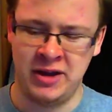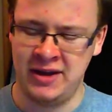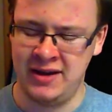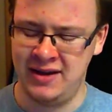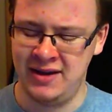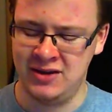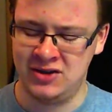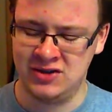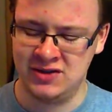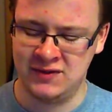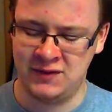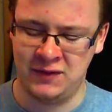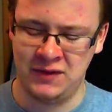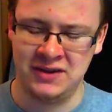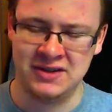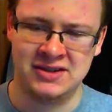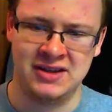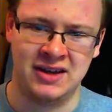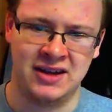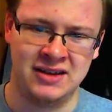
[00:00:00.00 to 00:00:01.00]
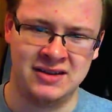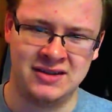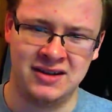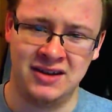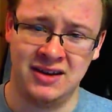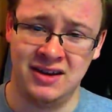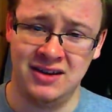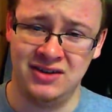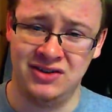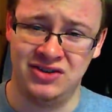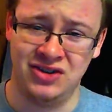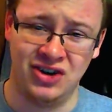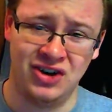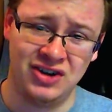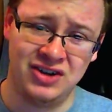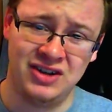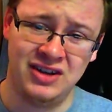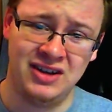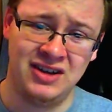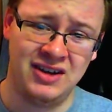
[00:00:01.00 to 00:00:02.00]
It just feels like it's gonna get
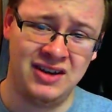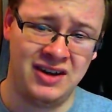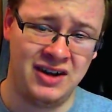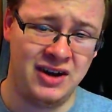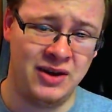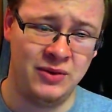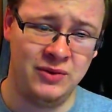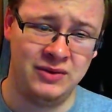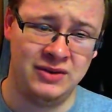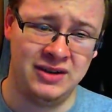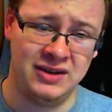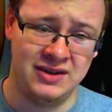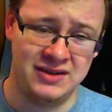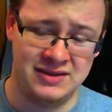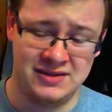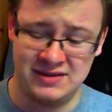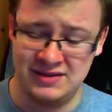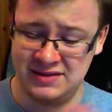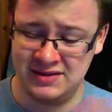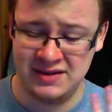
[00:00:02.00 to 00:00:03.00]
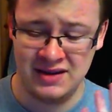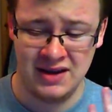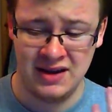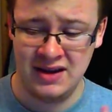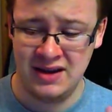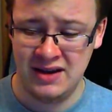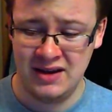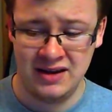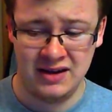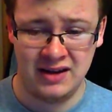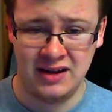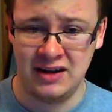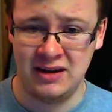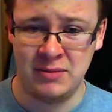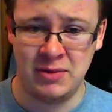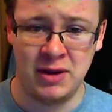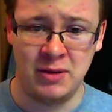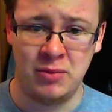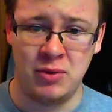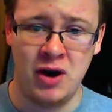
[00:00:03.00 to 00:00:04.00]
dirty, that it's gonna be
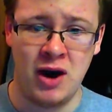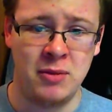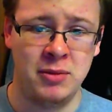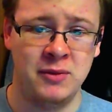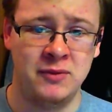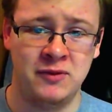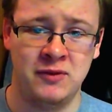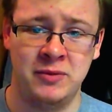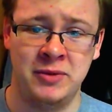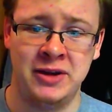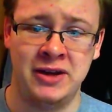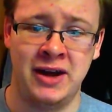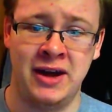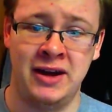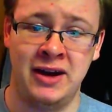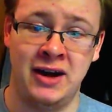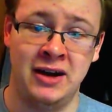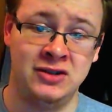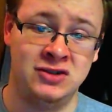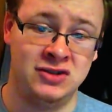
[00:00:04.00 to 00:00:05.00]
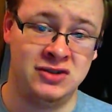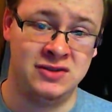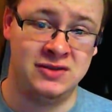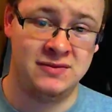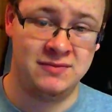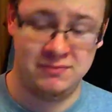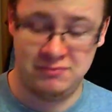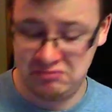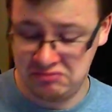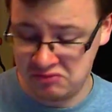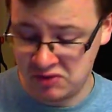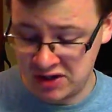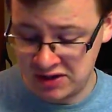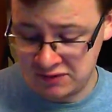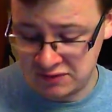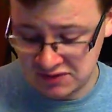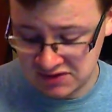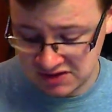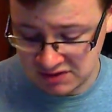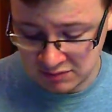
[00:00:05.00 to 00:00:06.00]
a problem for me, and I just went
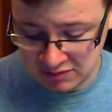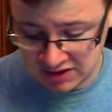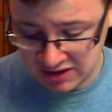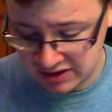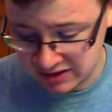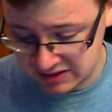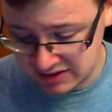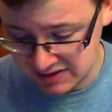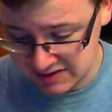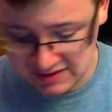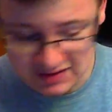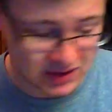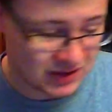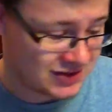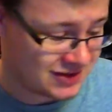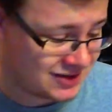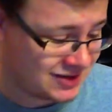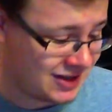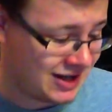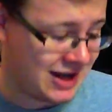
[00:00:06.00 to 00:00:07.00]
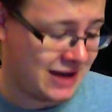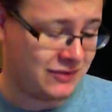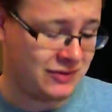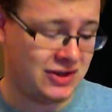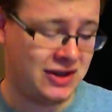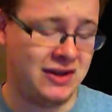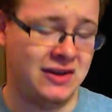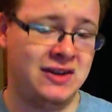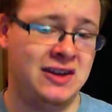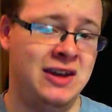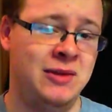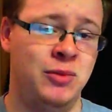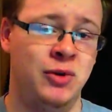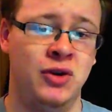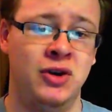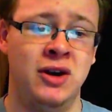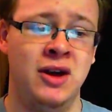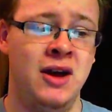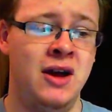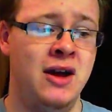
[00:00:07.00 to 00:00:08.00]
for something like this. Now I still have to get a
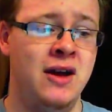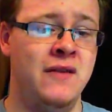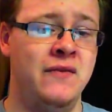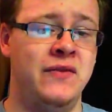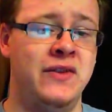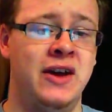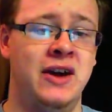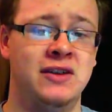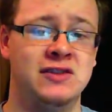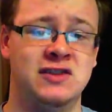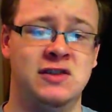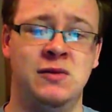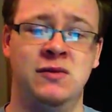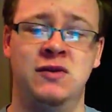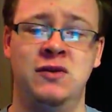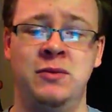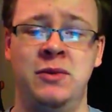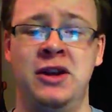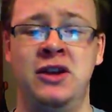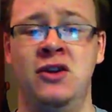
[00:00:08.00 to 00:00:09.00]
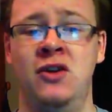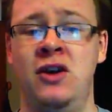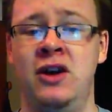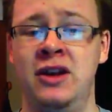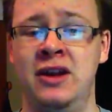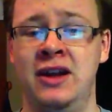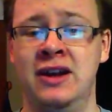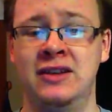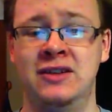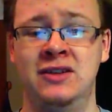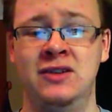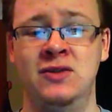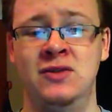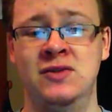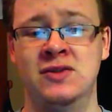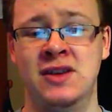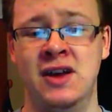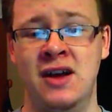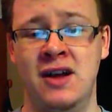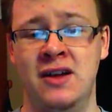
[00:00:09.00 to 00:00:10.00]
keyboard. Now some of you may know I like to
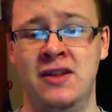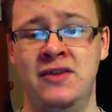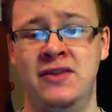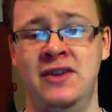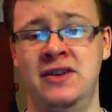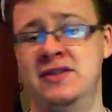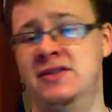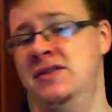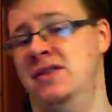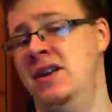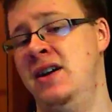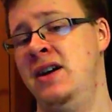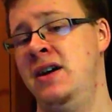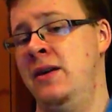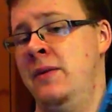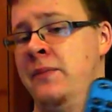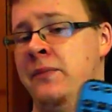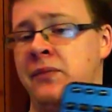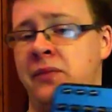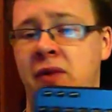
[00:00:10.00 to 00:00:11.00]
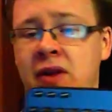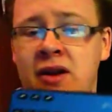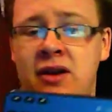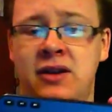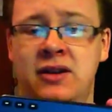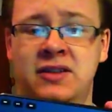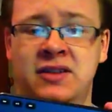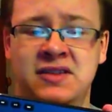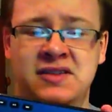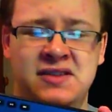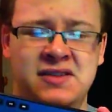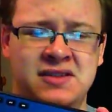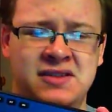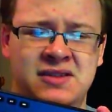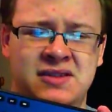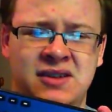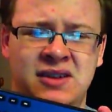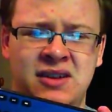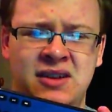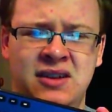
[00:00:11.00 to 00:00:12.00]
use this. This is
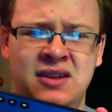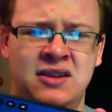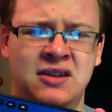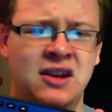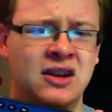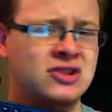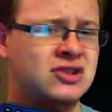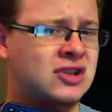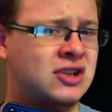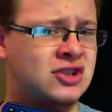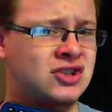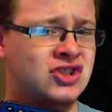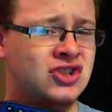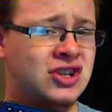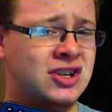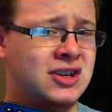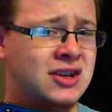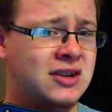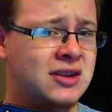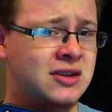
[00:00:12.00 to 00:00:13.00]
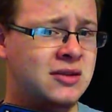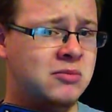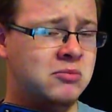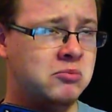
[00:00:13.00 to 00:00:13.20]
the Logitech